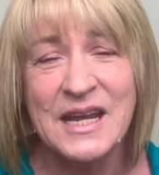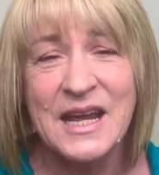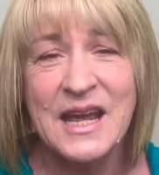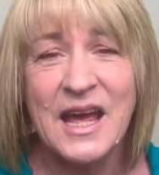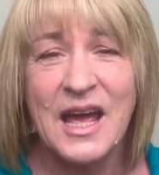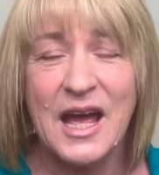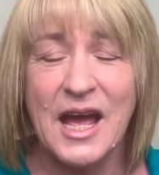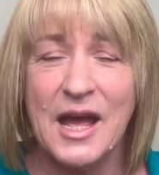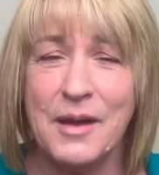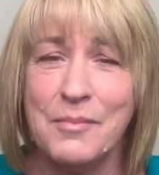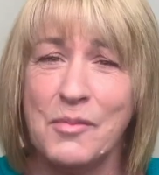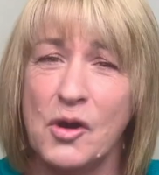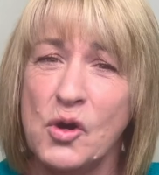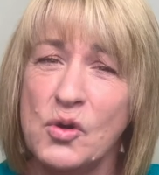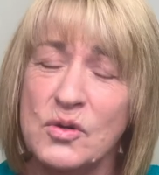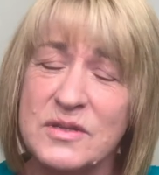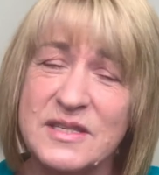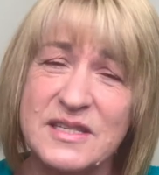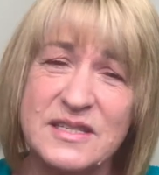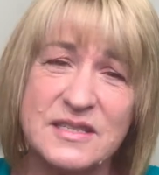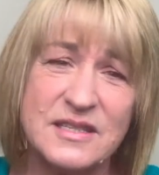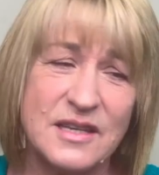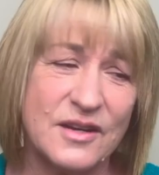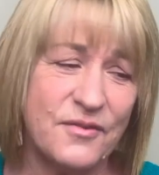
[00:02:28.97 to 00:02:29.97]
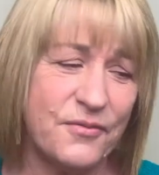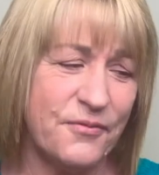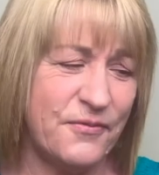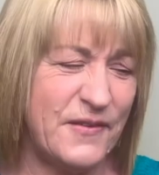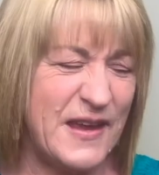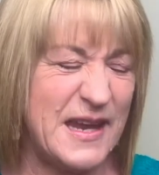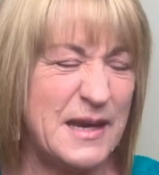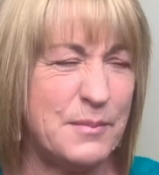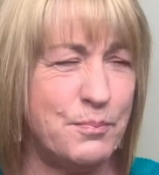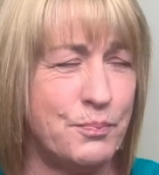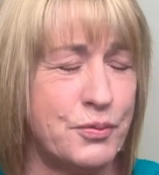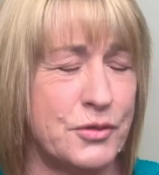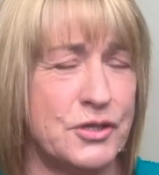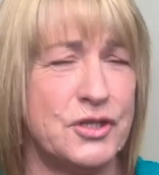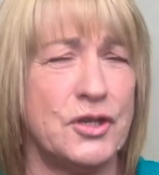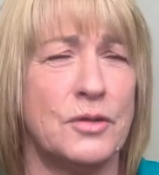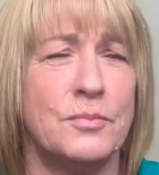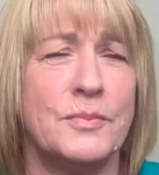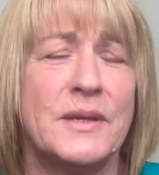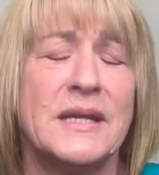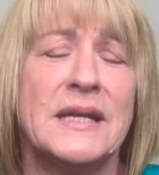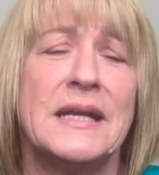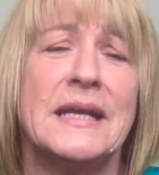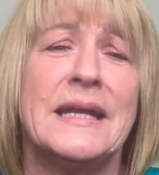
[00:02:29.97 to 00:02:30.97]
Horses that are fed
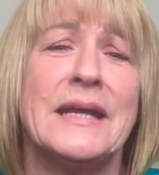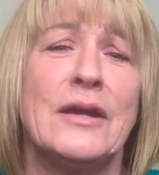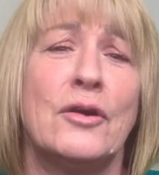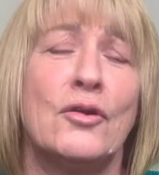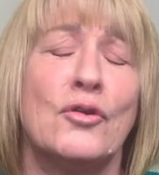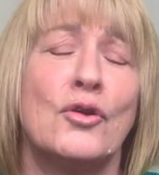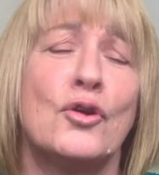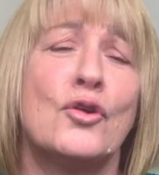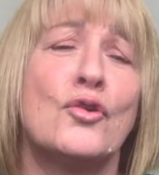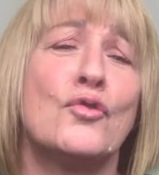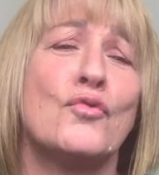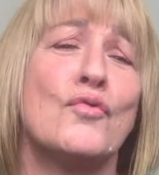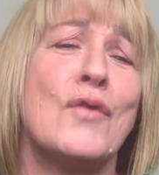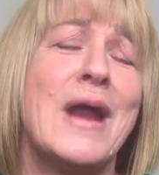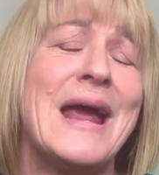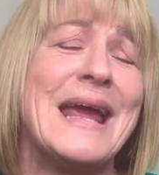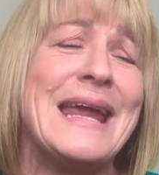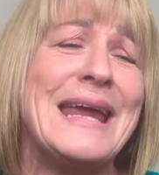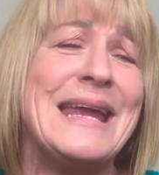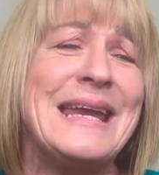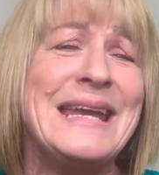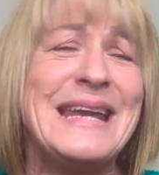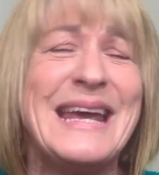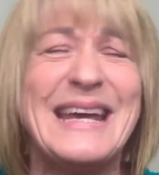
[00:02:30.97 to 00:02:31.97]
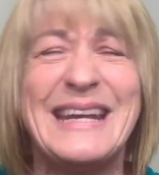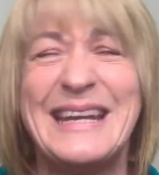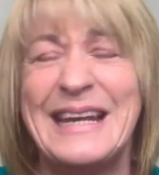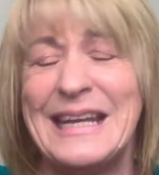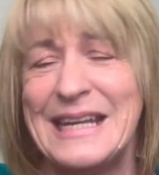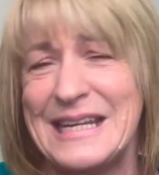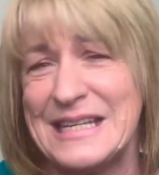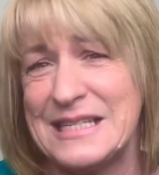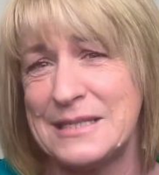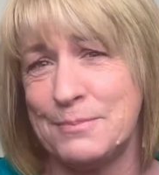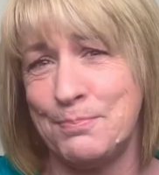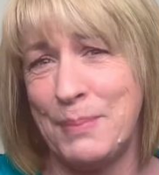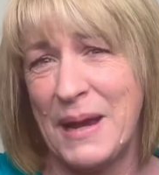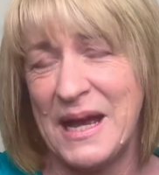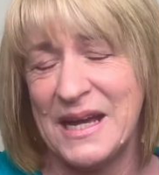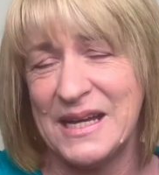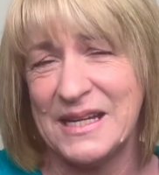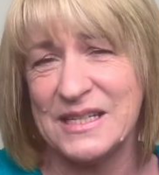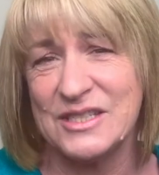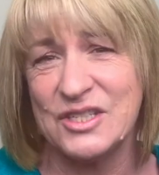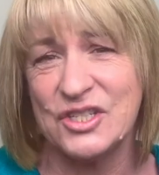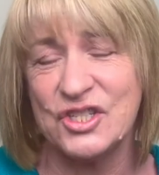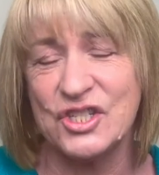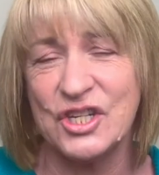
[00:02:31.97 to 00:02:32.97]
predominantly on grain and less
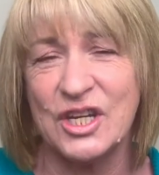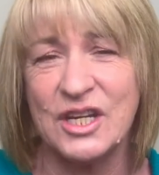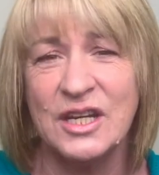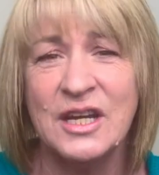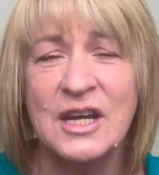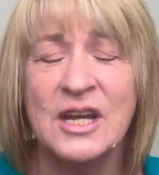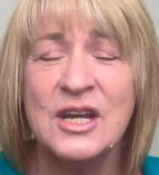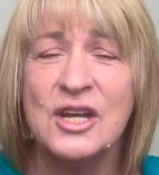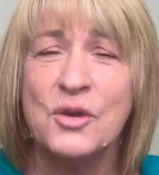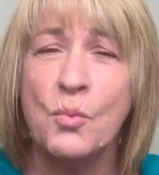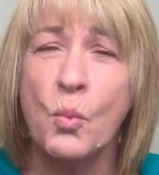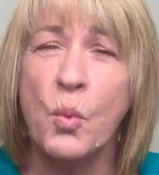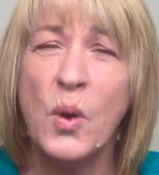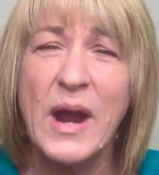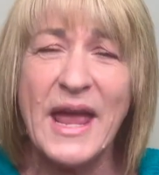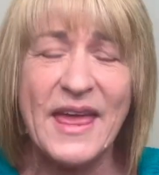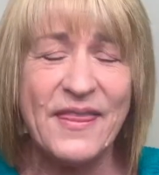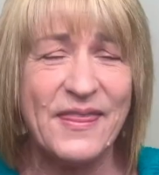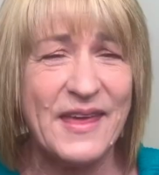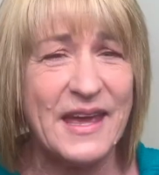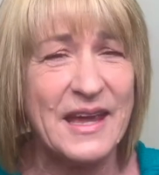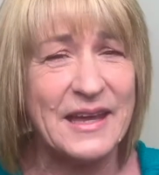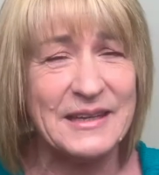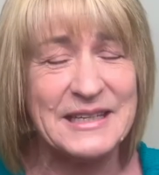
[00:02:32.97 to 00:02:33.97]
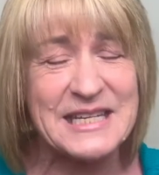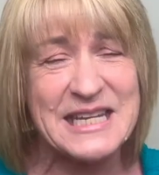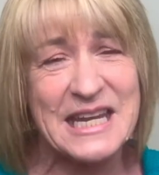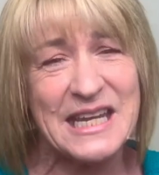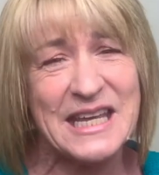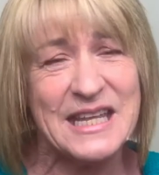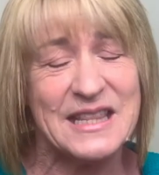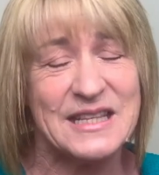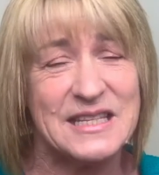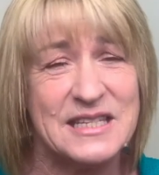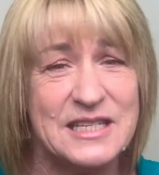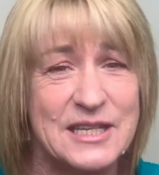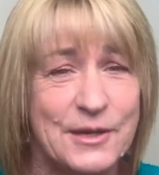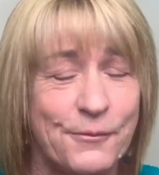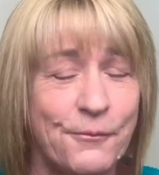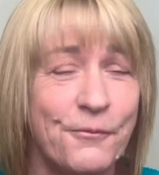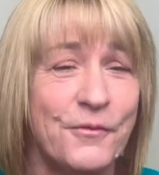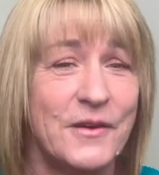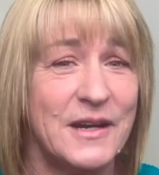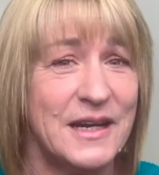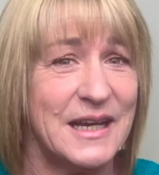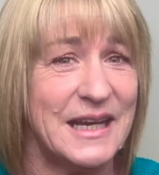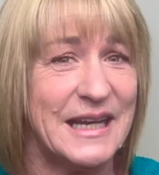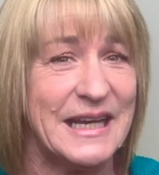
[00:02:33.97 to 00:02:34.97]
pasture wear their teeth
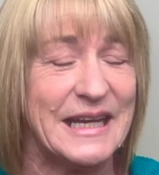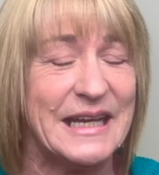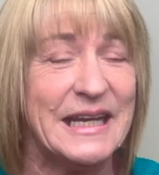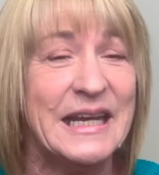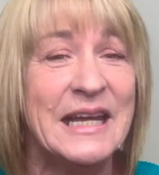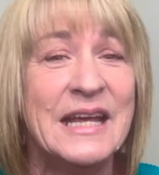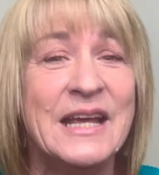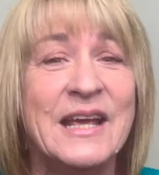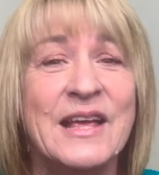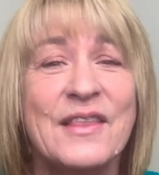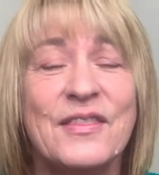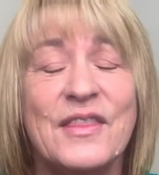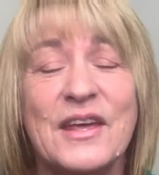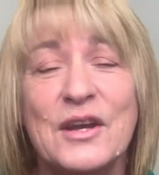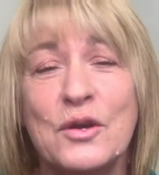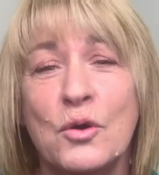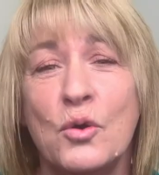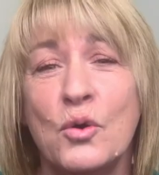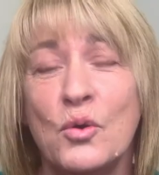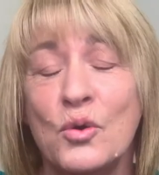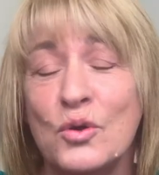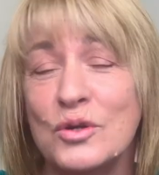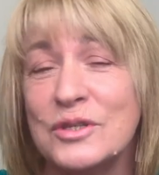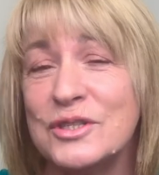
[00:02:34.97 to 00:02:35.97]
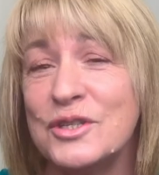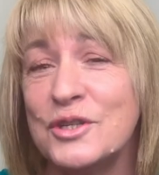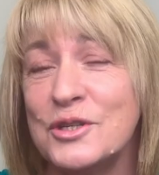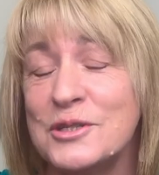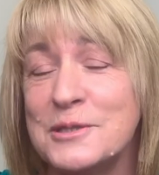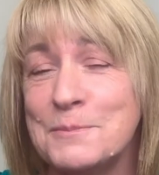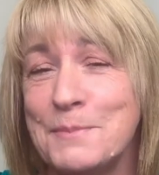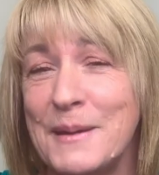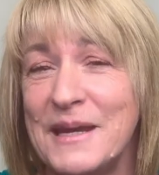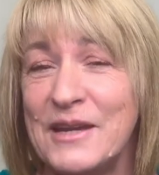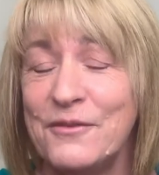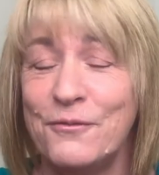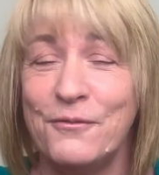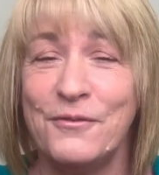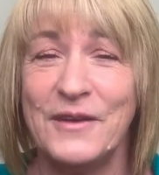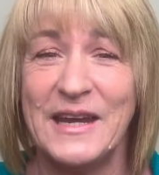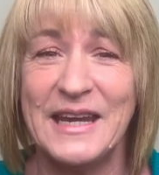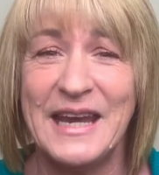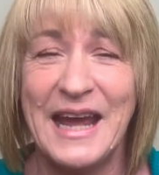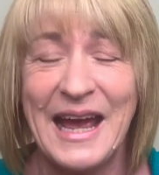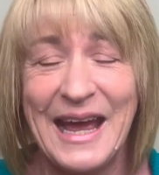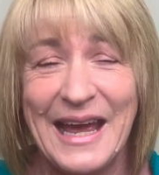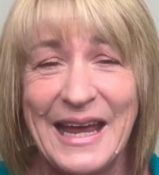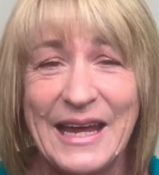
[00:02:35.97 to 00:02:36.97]
differently than a horse who's been fed
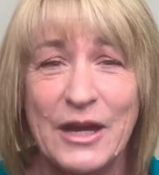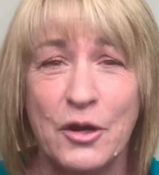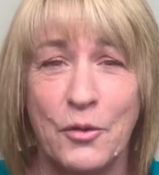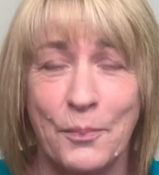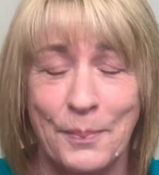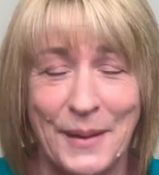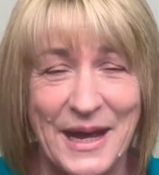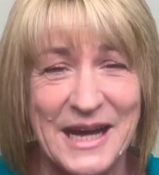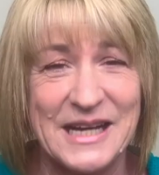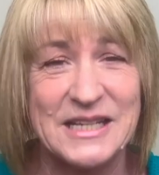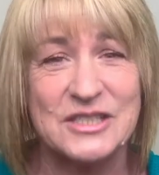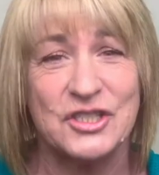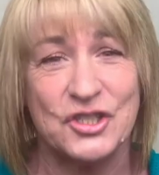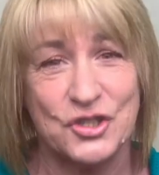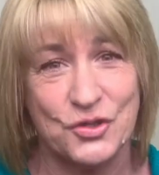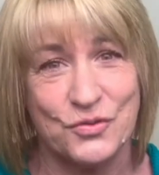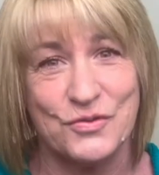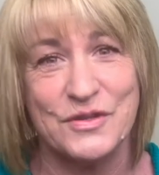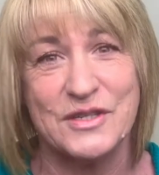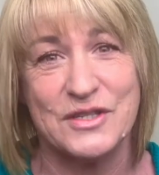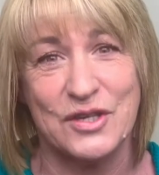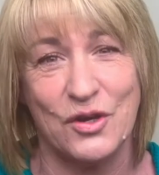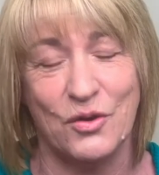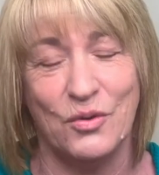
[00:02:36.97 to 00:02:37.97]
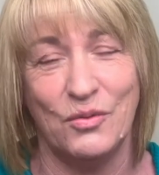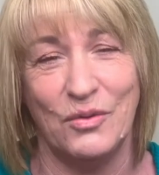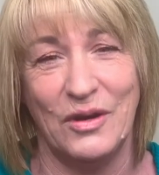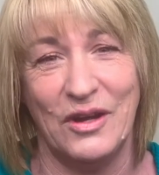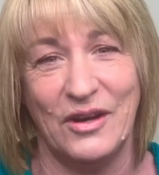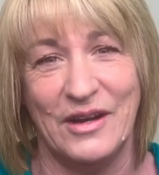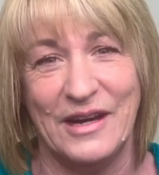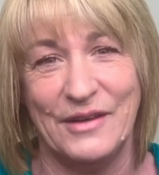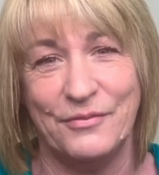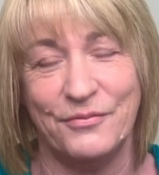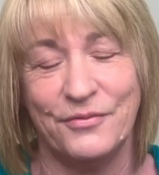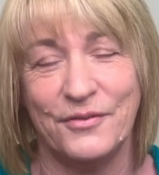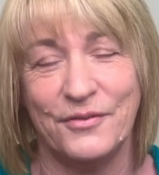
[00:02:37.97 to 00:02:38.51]
hay or pasture its whole life.